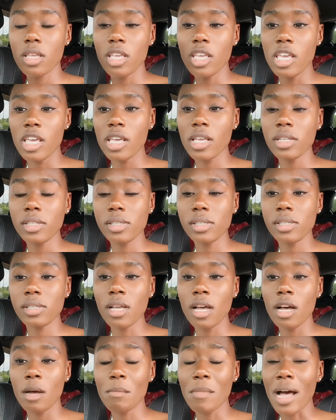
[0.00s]
get
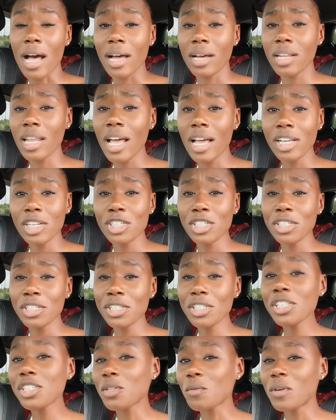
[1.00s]
some
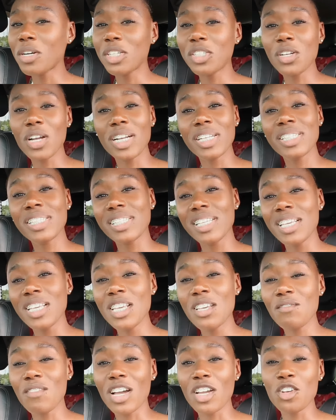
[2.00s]
eyelashes because I want to try to
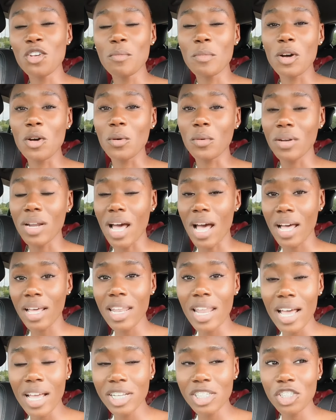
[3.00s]
see if I can do my own
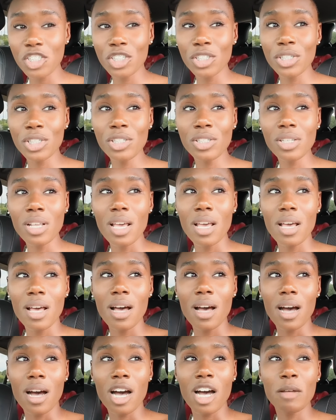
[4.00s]
eyelashes.
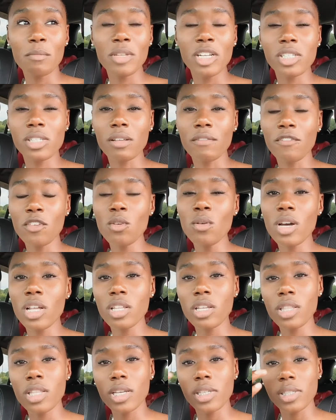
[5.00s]
There's a few
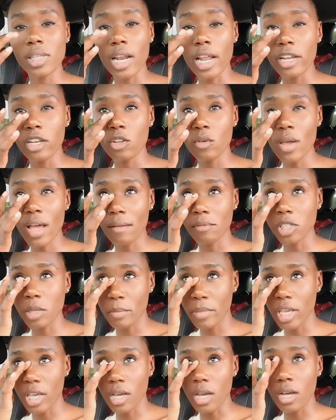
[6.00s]
other things that I do have to
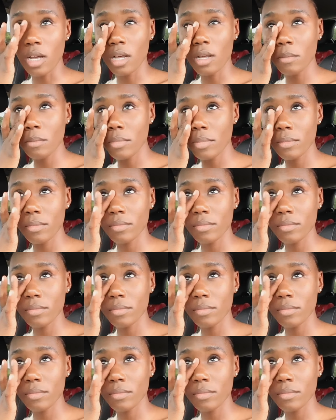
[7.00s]
pick up.